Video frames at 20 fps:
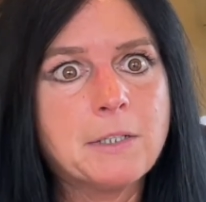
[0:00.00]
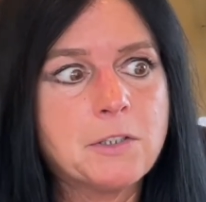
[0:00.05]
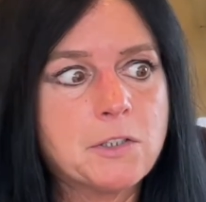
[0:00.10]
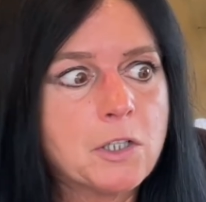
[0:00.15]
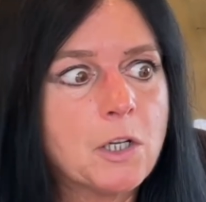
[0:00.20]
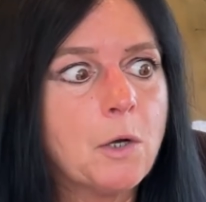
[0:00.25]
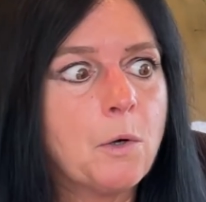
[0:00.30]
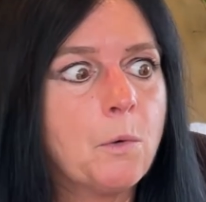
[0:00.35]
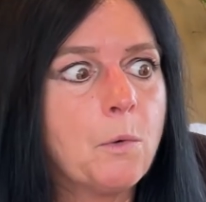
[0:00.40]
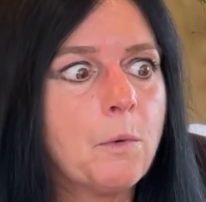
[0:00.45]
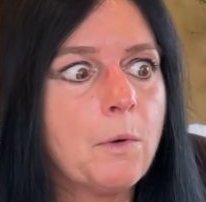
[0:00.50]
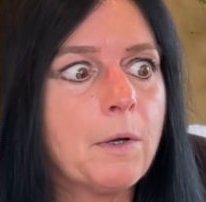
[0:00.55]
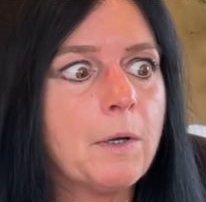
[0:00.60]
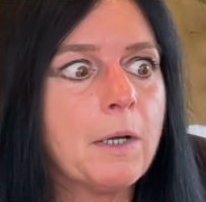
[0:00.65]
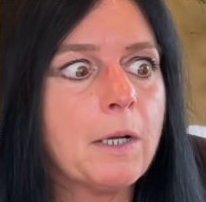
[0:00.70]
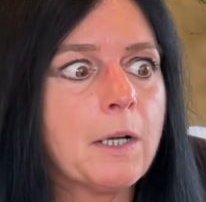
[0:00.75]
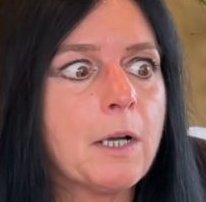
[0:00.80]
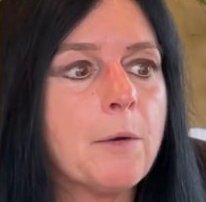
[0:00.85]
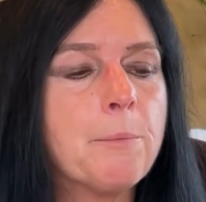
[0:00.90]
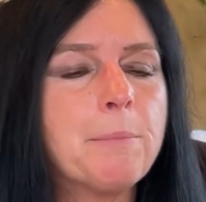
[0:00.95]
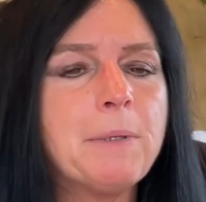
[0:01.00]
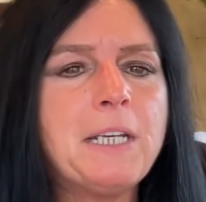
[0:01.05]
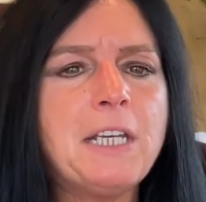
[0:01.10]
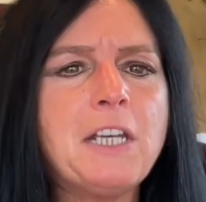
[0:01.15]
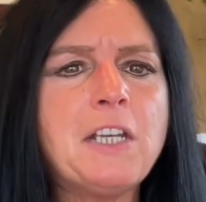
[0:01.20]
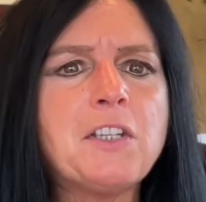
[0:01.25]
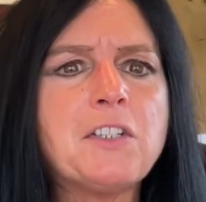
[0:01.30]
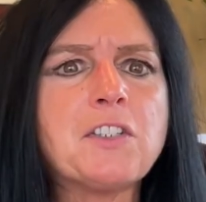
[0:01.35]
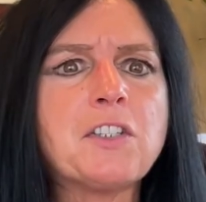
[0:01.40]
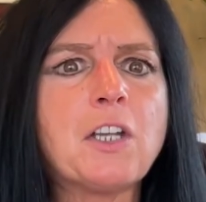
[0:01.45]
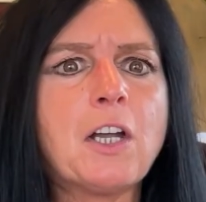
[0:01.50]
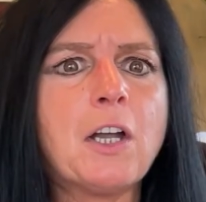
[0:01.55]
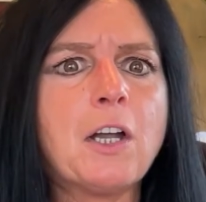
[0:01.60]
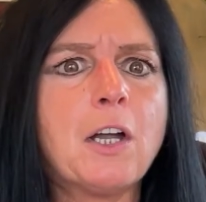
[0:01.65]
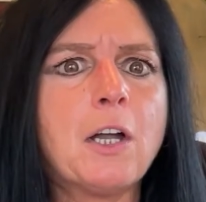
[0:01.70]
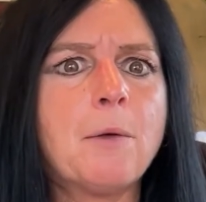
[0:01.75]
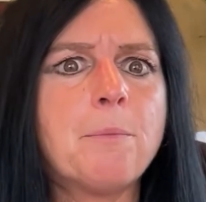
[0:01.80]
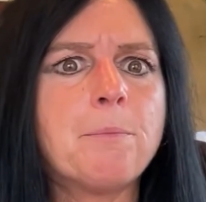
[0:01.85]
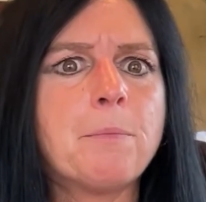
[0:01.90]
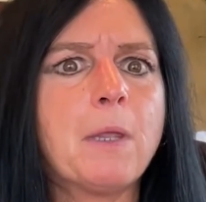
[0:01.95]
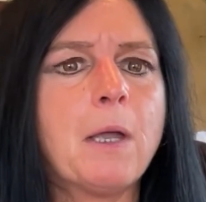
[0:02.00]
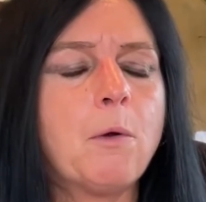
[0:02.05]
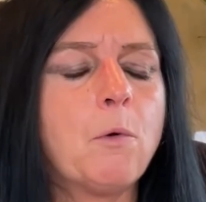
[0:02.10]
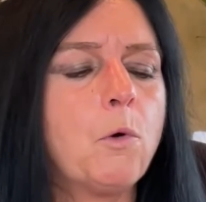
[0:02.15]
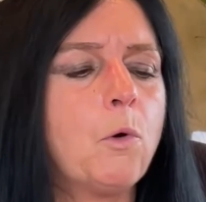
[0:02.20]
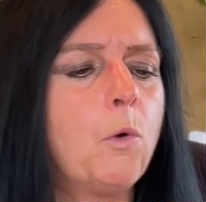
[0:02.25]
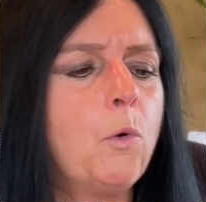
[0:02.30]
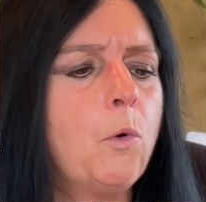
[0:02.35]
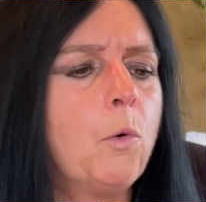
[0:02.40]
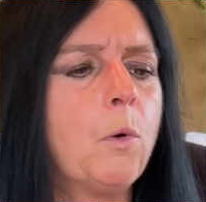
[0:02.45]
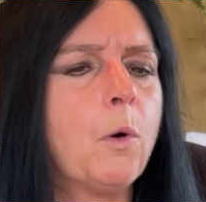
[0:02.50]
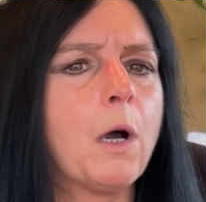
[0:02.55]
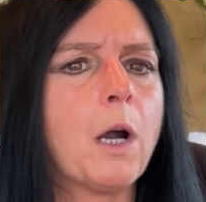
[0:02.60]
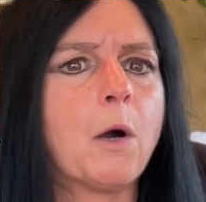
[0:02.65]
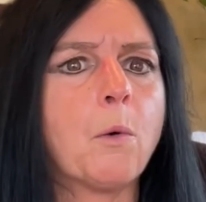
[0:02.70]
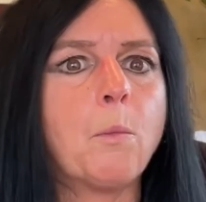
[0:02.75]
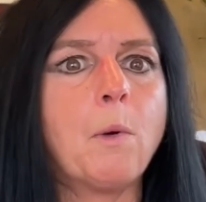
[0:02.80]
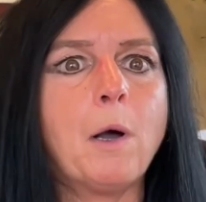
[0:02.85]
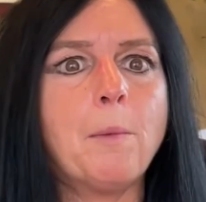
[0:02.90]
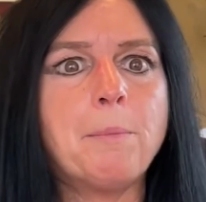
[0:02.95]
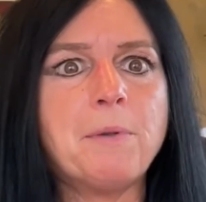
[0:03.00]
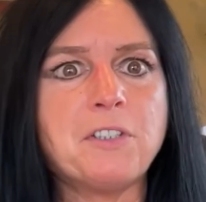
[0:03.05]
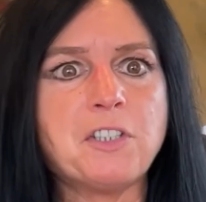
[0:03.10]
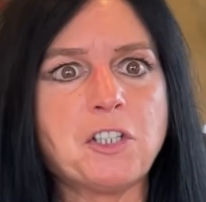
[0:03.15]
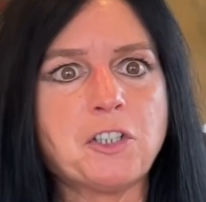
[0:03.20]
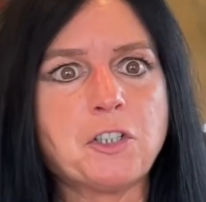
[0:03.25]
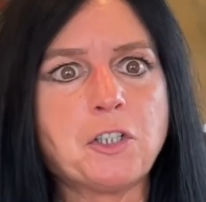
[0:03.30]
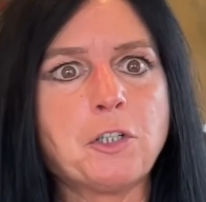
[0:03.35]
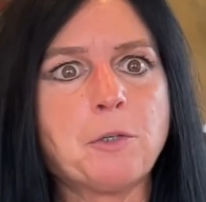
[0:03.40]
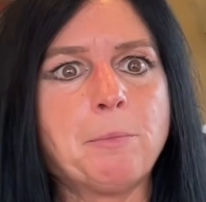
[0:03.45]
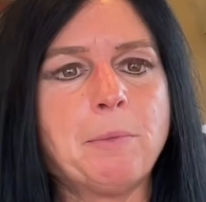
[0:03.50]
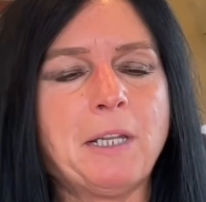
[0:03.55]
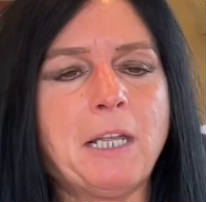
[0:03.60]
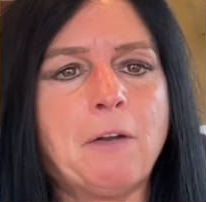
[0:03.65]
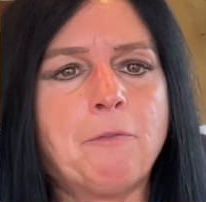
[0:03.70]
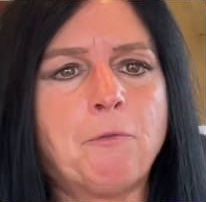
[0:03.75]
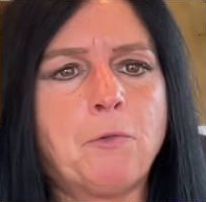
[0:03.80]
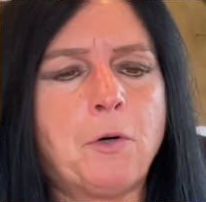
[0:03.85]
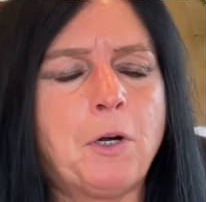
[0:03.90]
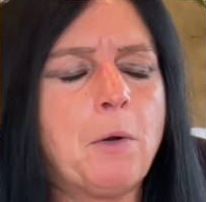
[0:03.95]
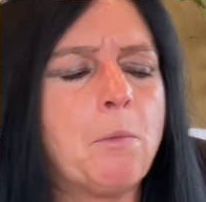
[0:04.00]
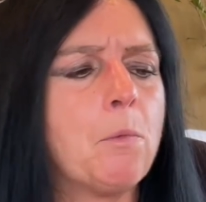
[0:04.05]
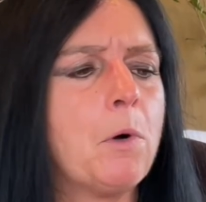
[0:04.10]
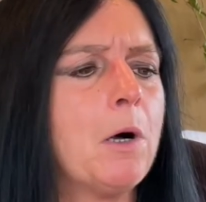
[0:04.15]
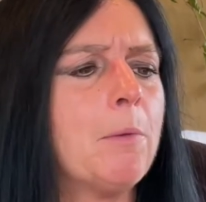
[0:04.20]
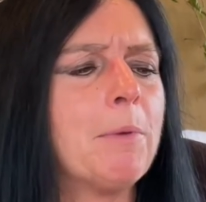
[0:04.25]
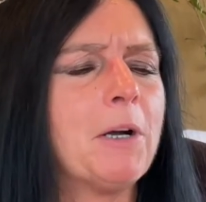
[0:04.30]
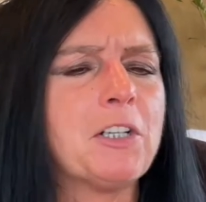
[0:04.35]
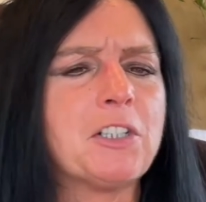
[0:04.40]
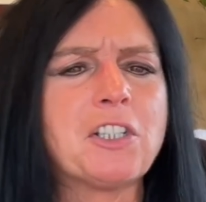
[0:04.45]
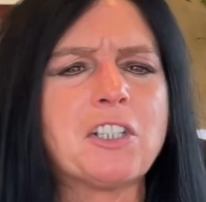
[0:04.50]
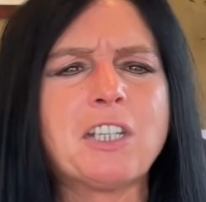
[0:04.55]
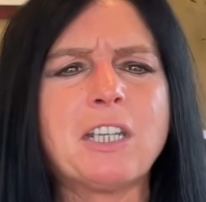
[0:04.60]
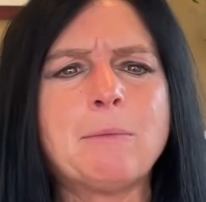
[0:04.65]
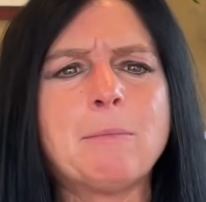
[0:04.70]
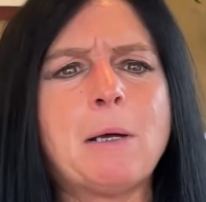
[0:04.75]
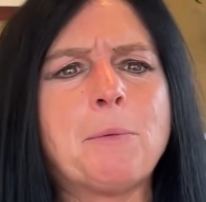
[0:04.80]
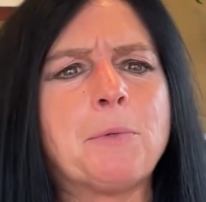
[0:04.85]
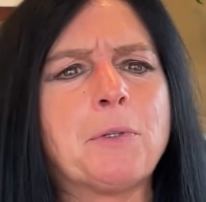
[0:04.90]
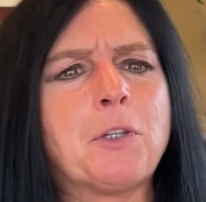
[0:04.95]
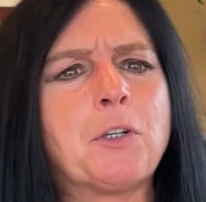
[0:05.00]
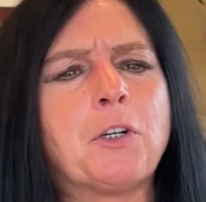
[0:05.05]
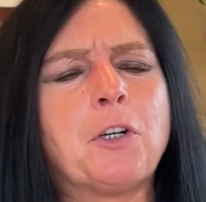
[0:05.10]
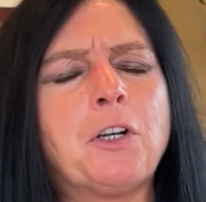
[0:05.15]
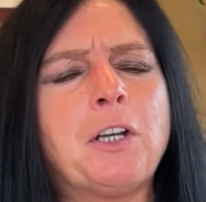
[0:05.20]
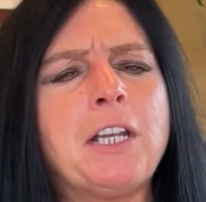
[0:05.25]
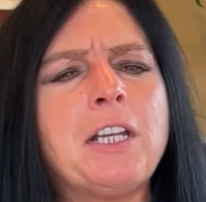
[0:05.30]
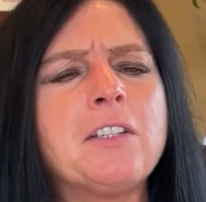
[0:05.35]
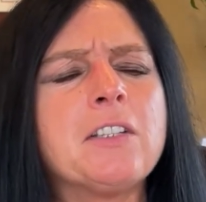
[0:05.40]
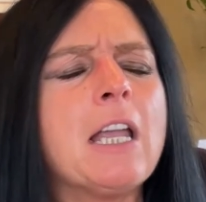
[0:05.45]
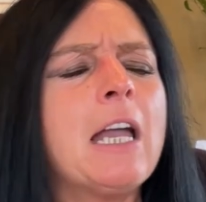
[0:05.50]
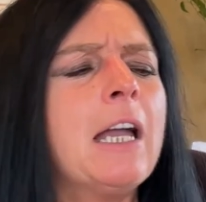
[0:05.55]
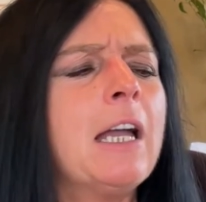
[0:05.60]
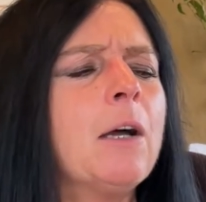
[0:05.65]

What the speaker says: So companies who are well positioned to plan for it, Walmart just came out with their earnings.